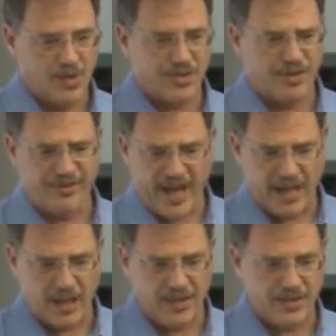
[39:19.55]

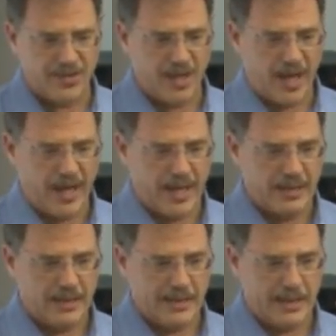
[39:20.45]
surveillance
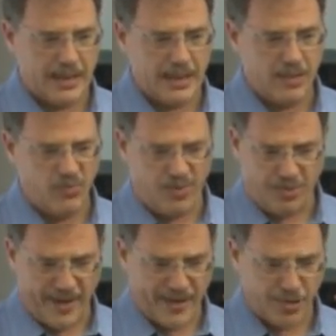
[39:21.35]
and uh,
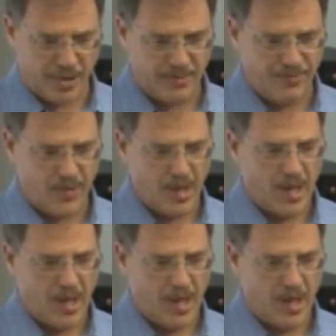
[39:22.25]
repression.